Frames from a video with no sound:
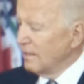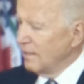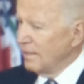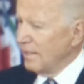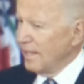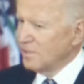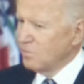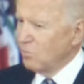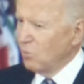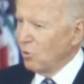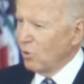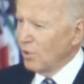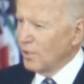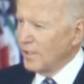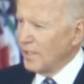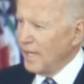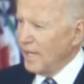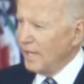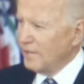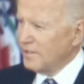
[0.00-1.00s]
That's more
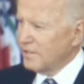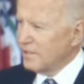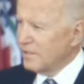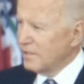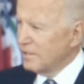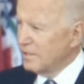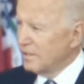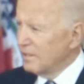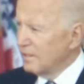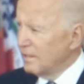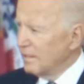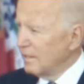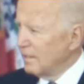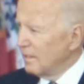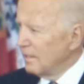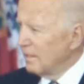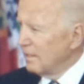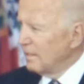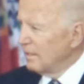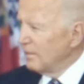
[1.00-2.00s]
deaths
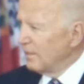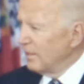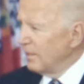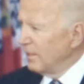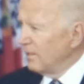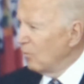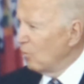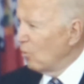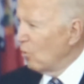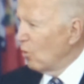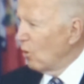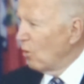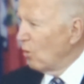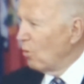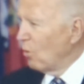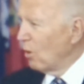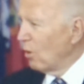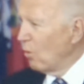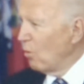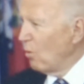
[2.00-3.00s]
than in World
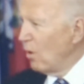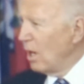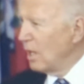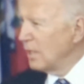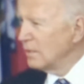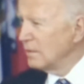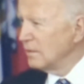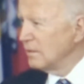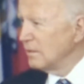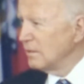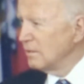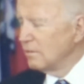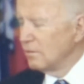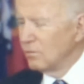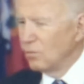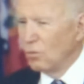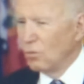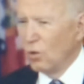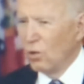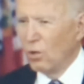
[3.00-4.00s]
War I,
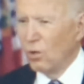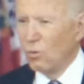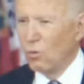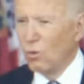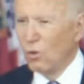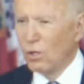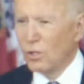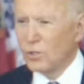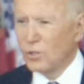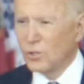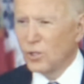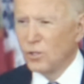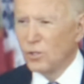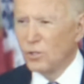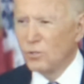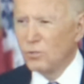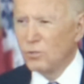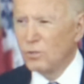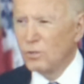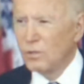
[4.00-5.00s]
World War
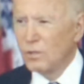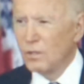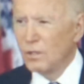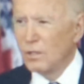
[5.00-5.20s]
II,